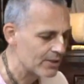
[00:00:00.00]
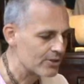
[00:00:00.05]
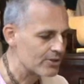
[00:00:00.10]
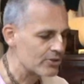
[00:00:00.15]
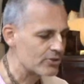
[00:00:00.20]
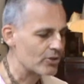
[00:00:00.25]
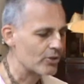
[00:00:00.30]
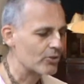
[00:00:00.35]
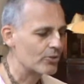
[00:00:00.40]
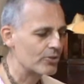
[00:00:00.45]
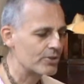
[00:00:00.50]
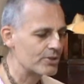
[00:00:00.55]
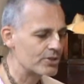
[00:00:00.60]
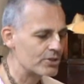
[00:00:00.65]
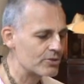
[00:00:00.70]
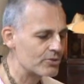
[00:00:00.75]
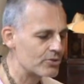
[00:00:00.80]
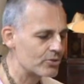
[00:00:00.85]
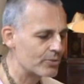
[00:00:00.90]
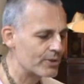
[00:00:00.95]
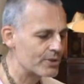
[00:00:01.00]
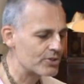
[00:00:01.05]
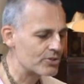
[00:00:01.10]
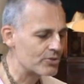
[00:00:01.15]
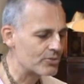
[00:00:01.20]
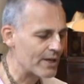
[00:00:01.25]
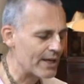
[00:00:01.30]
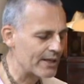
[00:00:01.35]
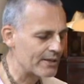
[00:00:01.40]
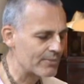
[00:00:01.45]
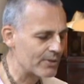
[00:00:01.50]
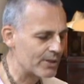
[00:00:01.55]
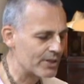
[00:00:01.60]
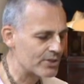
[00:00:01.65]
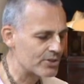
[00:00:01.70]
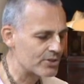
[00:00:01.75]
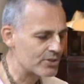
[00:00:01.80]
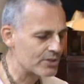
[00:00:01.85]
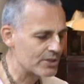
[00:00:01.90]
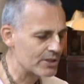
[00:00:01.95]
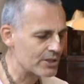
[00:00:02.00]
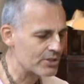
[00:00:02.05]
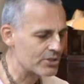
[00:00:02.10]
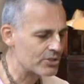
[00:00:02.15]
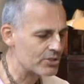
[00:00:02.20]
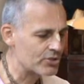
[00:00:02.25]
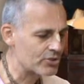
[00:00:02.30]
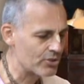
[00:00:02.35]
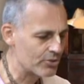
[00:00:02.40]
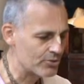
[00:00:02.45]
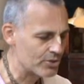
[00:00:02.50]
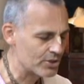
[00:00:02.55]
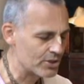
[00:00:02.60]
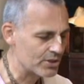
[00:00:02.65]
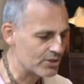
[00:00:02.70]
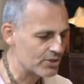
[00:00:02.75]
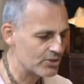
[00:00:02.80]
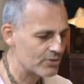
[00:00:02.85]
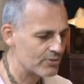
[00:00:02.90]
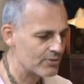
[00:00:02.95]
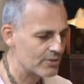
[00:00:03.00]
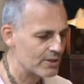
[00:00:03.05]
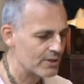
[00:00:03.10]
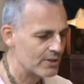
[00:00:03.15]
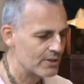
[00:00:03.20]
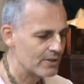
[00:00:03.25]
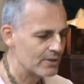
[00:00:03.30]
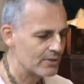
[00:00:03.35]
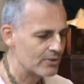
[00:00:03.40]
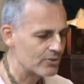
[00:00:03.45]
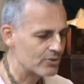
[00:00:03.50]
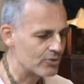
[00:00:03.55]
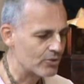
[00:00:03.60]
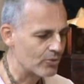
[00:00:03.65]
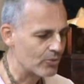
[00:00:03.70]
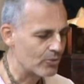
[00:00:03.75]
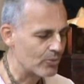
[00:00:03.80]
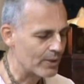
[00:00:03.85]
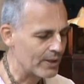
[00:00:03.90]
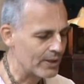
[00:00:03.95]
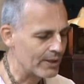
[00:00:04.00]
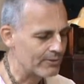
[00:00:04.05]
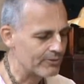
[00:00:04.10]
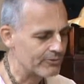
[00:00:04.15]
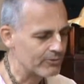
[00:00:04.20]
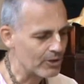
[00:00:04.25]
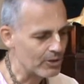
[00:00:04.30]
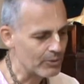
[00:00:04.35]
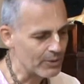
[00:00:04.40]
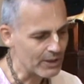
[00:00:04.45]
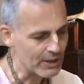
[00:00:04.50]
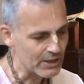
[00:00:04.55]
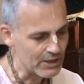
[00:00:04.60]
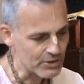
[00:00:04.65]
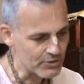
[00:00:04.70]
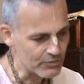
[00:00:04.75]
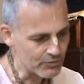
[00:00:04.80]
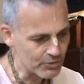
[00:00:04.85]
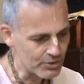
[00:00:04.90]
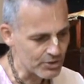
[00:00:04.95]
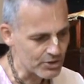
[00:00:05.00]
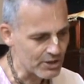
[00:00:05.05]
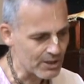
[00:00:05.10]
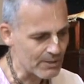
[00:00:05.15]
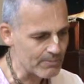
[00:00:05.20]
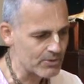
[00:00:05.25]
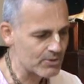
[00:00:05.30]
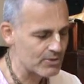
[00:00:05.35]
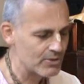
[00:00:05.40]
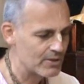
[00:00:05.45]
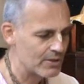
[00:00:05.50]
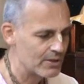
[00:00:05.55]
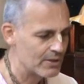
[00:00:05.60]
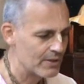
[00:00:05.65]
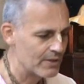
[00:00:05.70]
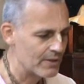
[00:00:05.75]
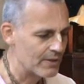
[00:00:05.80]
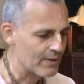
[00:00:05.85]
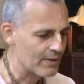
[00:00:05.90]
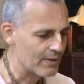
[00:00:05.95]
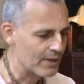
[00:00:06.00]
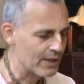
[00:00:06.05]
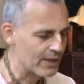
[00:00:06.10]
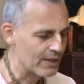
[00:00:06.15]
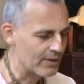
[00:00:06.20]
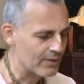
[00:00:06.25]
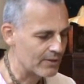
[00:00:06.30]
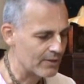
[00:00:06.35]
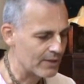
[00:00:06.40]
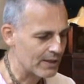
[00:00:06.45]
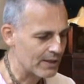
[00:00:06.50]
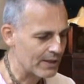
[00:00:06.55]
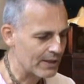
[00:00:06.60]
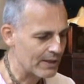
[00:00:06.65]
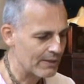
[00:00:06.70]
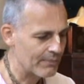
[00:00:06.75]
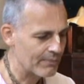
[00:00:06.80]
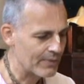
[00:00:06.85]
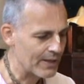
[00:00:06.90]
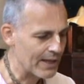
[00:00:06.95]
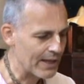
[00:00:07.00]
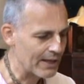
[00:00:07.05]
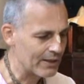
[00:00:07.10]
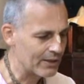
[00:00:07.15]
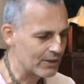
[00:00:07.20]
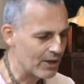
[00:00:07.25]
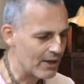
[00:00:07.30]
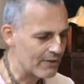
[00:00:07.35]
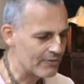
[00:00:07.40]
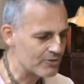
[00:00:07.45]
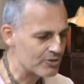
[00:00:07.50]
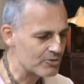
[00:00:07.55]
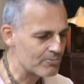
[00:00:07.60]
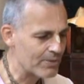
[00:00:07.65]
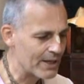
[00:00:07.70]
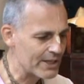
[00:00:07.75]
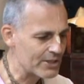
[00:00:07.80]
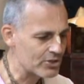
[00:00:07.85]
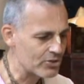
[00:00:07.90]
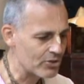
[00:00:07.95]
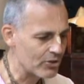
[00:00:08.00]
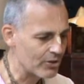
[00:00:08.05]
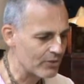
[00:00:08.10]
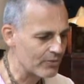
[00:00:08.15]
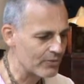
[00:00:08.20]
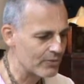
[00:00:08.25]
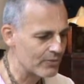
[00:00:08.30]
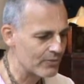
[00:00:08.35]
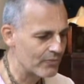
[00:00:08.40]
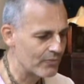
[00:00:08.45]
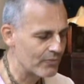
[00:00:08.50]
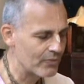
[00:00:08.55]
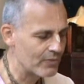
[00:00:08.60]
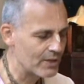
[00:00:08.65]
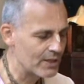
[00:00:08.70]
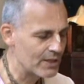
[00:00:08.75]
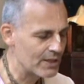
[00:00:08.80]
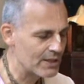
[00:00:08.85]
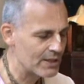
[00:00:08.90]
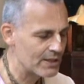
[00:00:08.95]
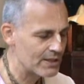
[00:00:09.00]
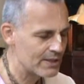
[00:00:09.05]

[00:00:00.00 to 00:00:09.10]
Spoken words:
So Krishna is always surrounded by his associates. So following in his footsteps, then our life is based on the